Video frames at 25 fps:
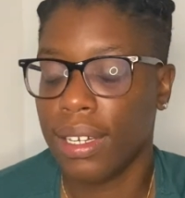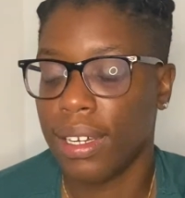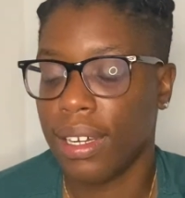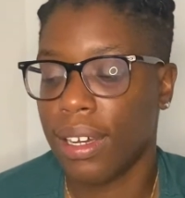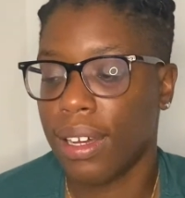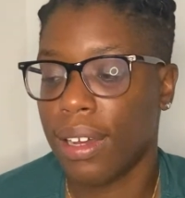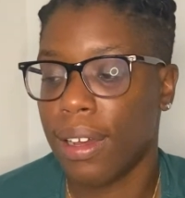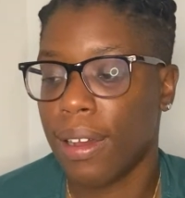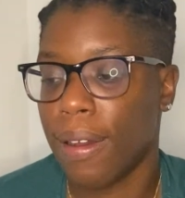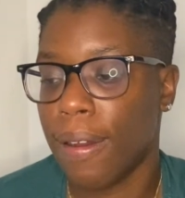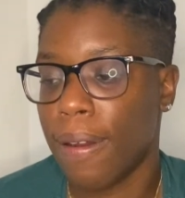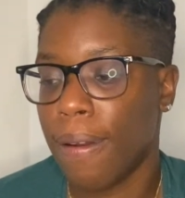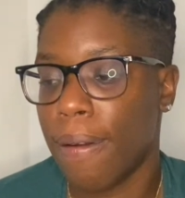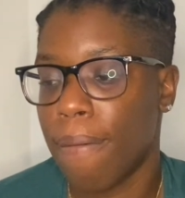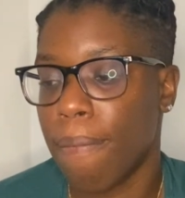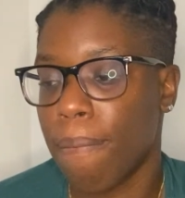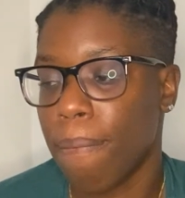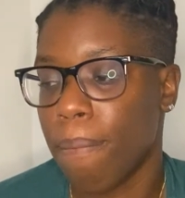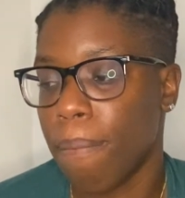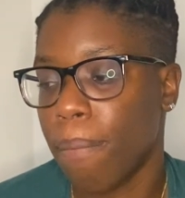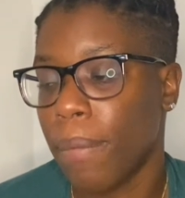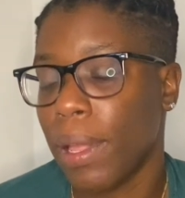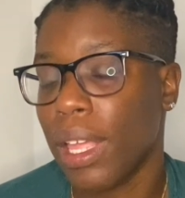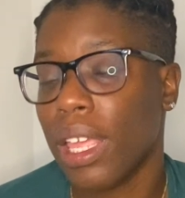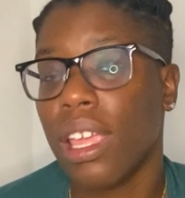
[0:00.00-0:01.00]

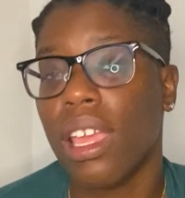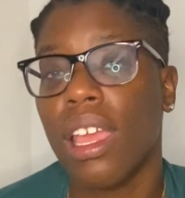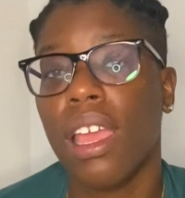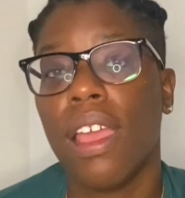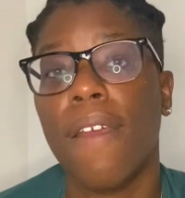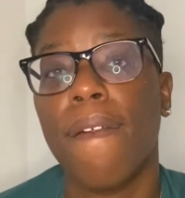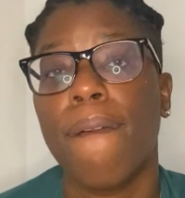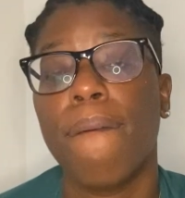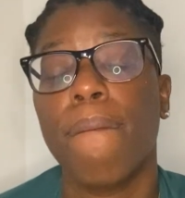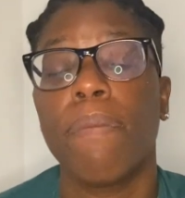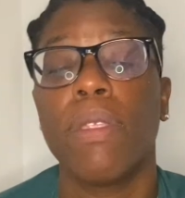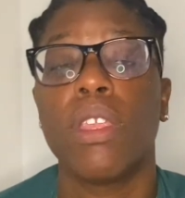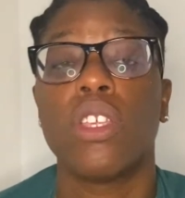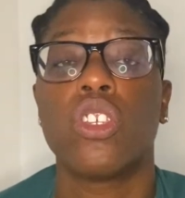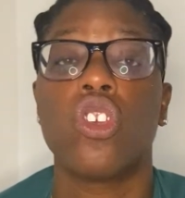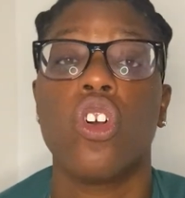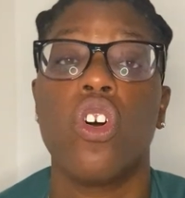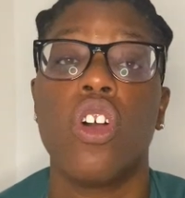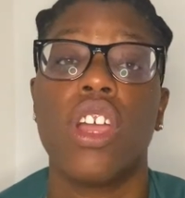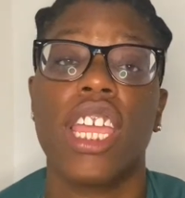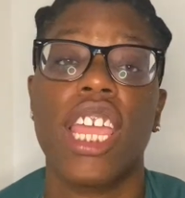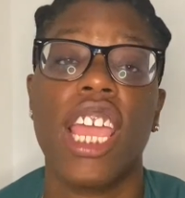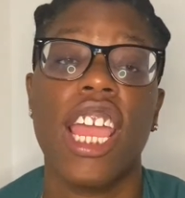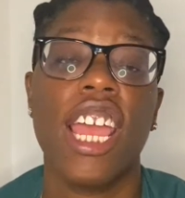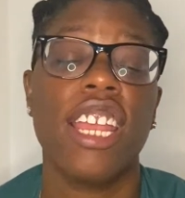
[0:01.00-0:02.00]
But yeah. So
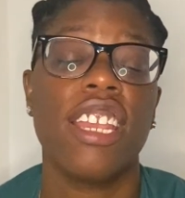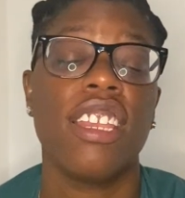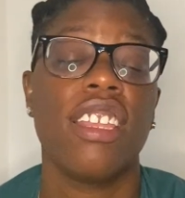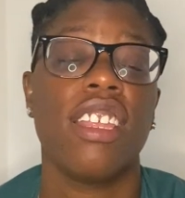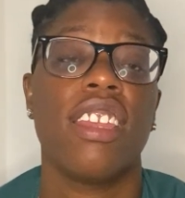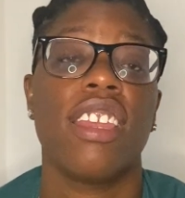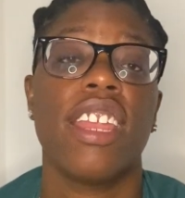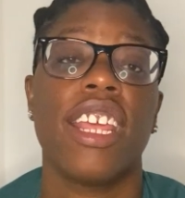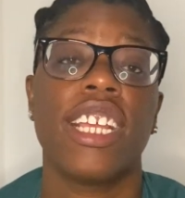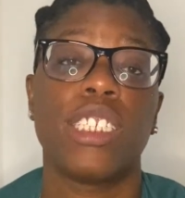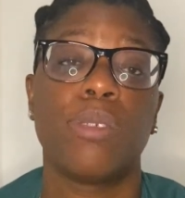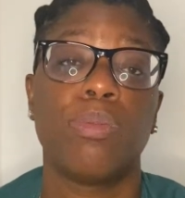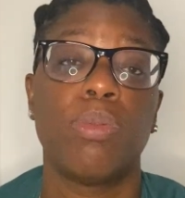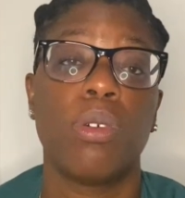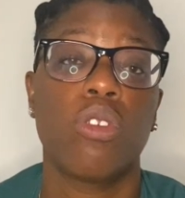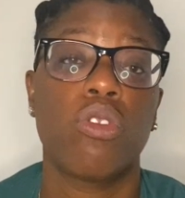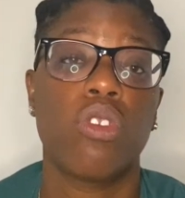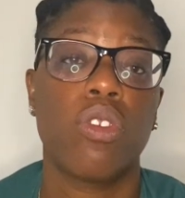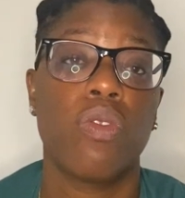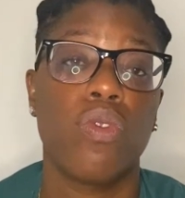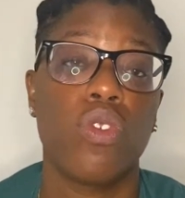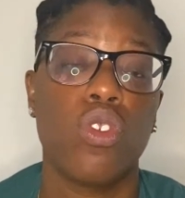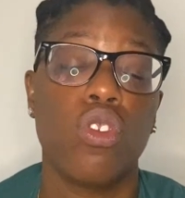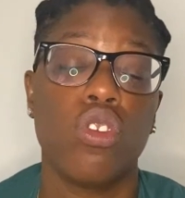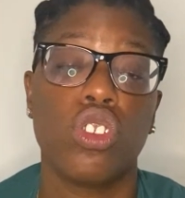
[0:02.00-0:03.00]
again, the next book
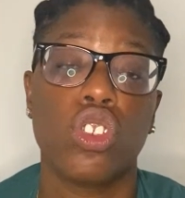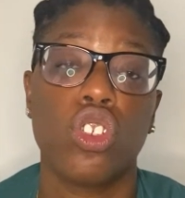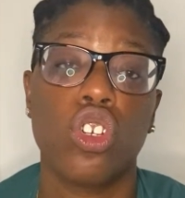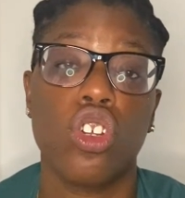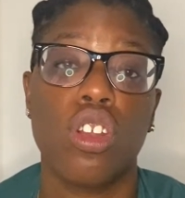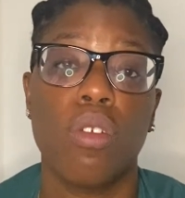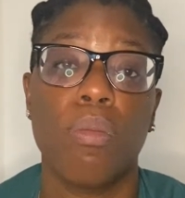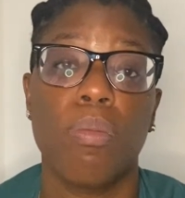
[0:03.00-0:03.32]
review is gonna